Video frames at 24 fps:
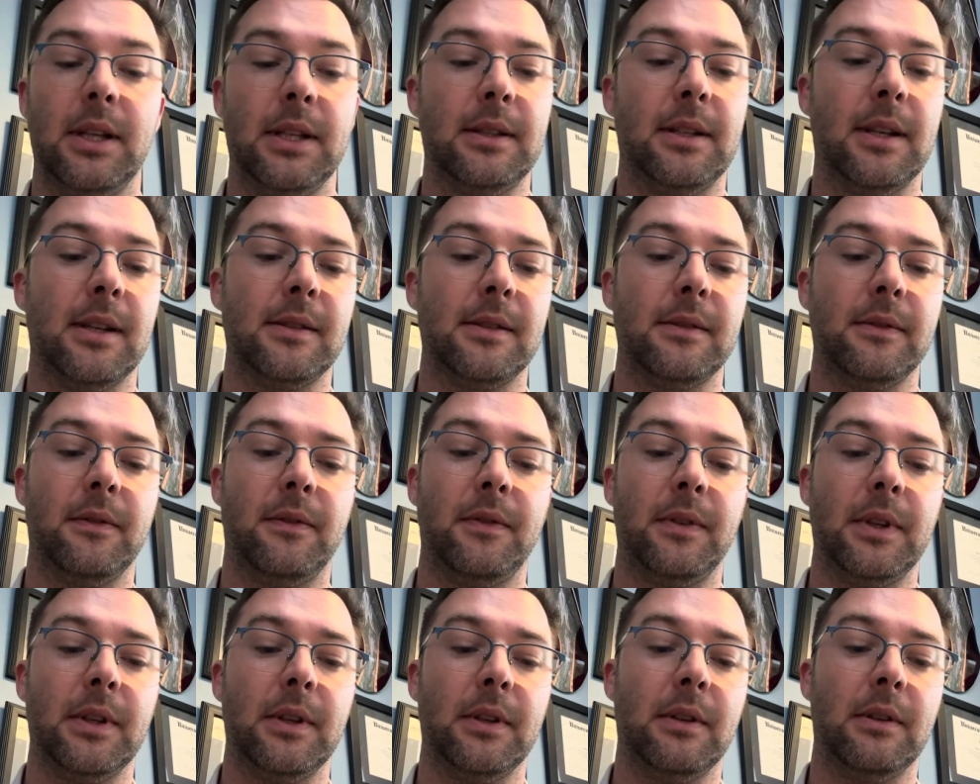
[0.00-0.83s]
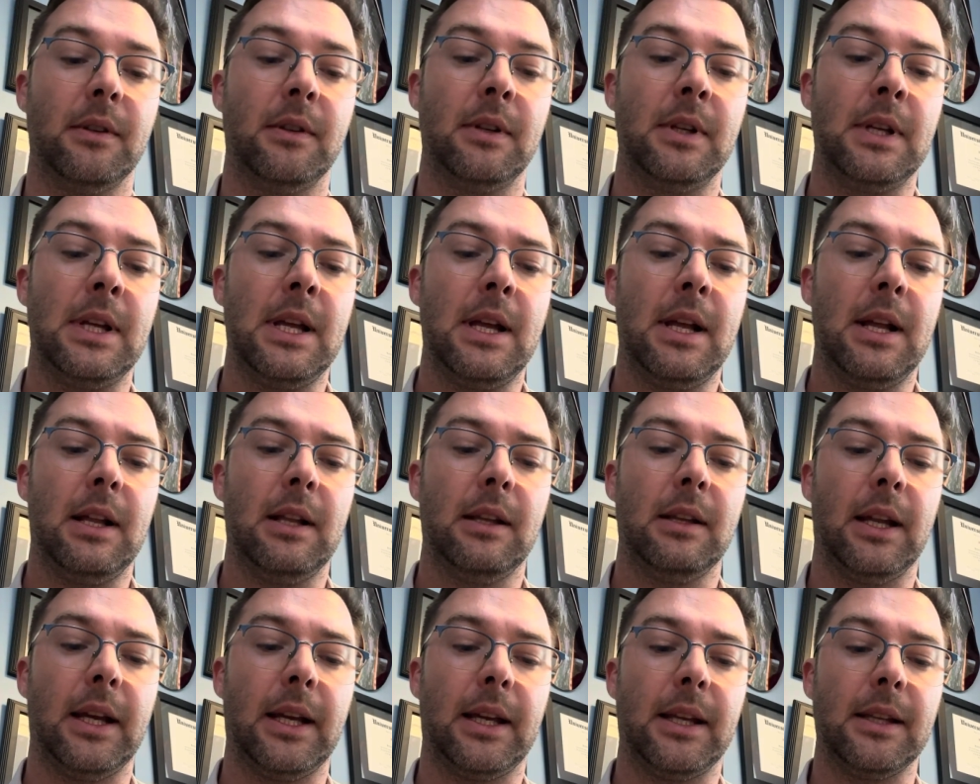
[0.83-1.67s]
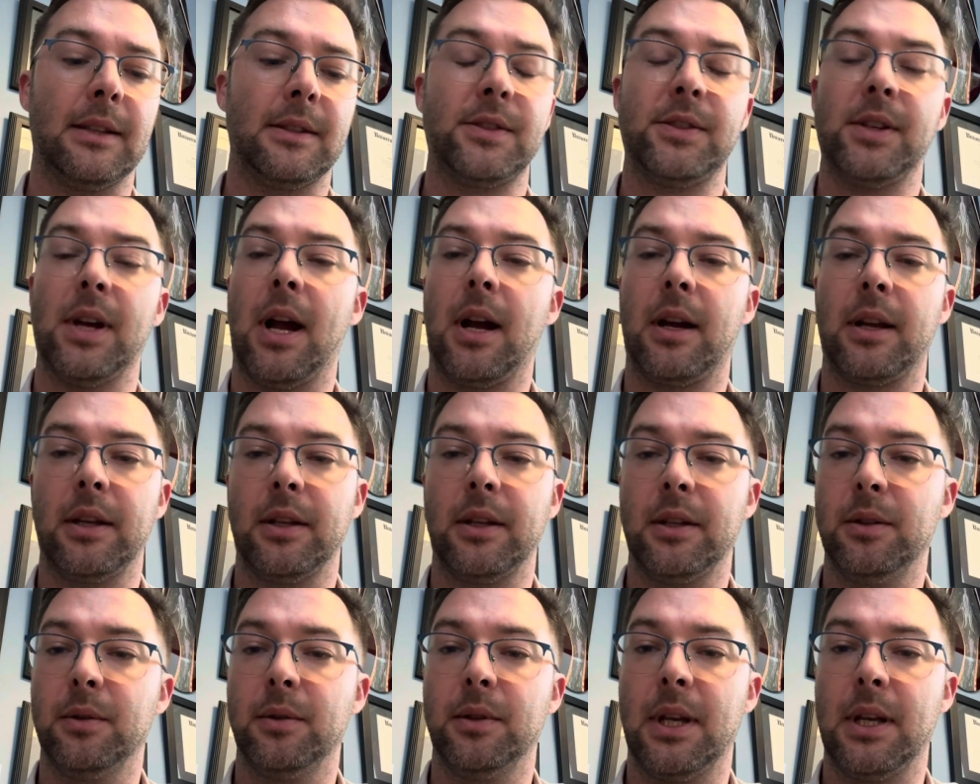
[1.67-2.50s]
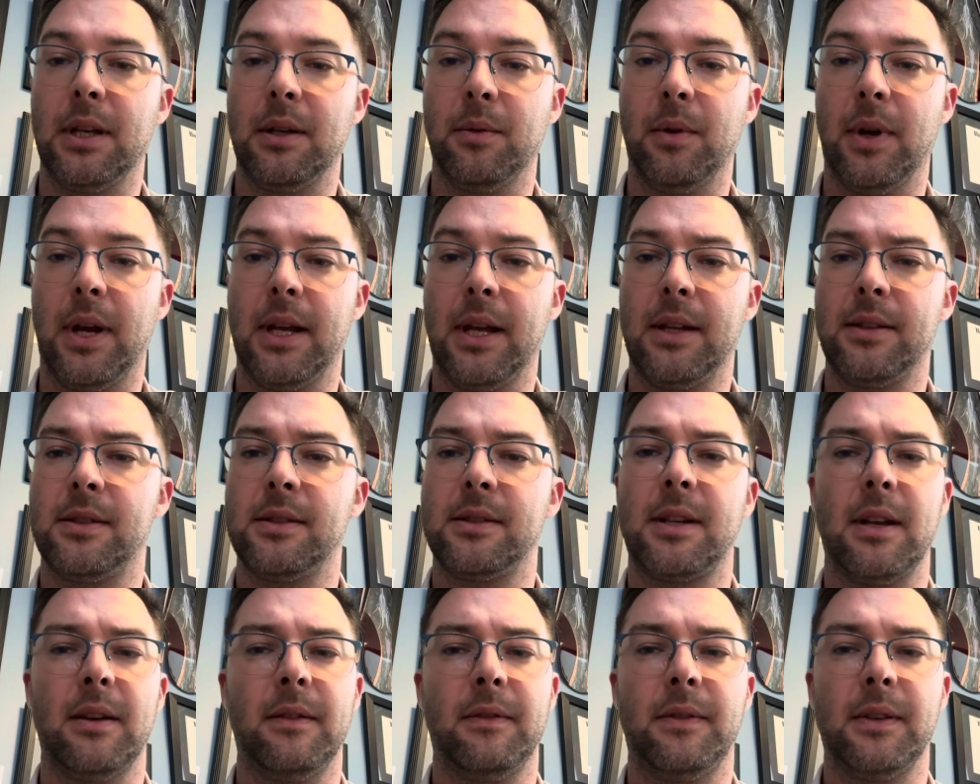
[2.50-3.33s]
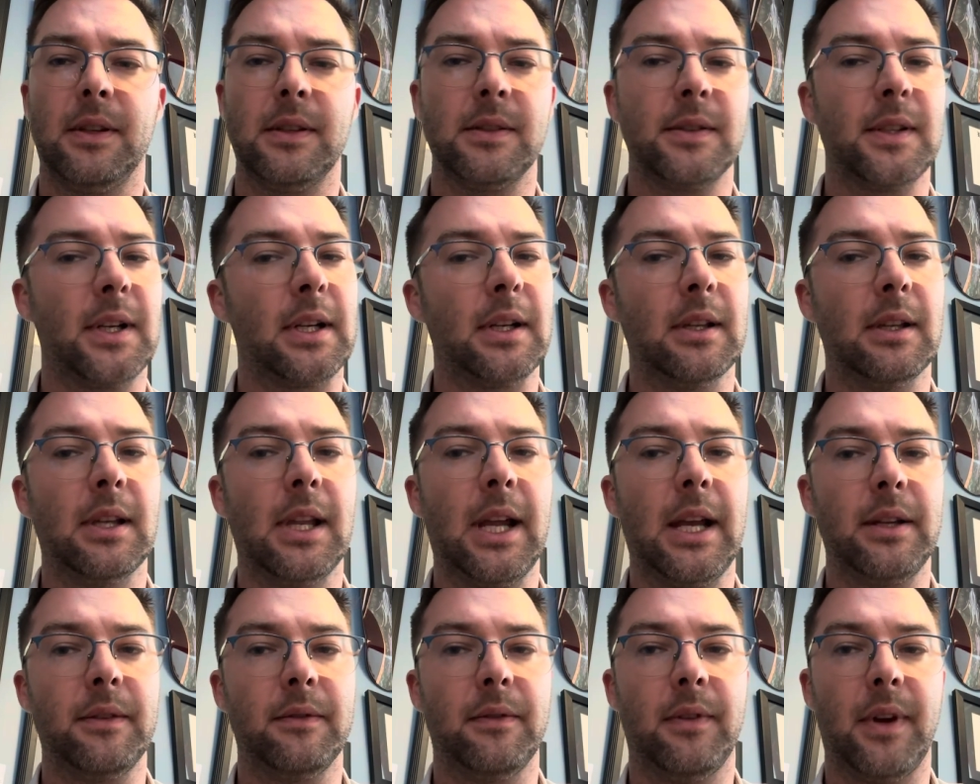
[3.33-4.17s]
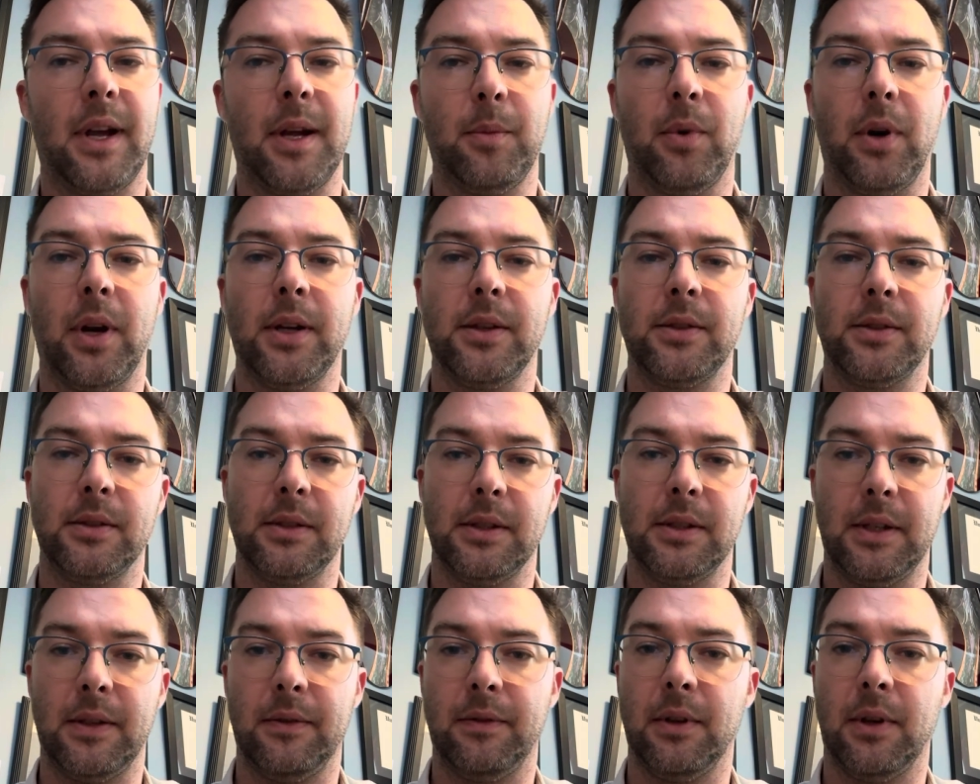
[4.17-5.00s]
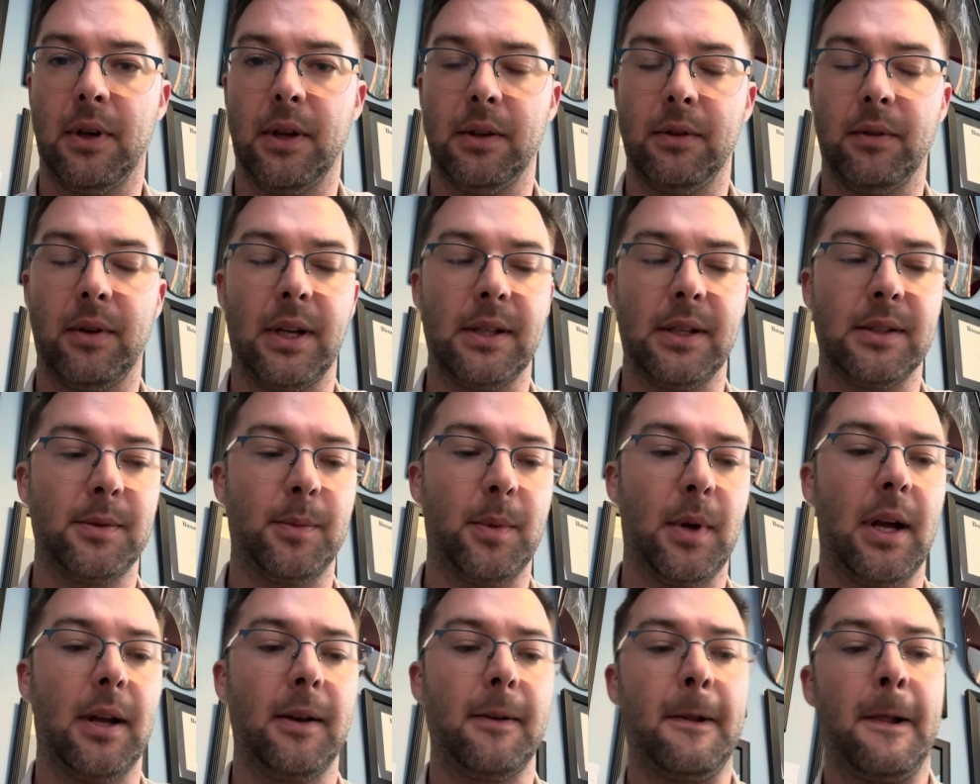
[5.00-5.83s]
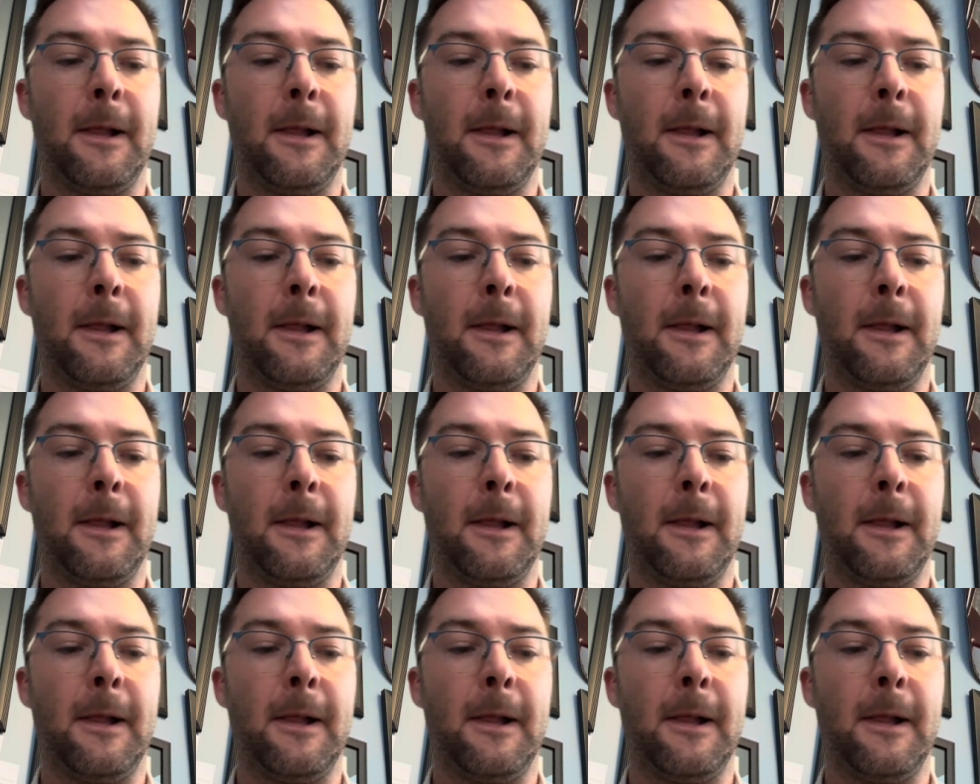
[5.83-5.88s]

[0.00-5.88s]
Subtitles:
It doesn't feel like it's shocking you in any way. It just kind of feels like a light vibration if you're on the right spot.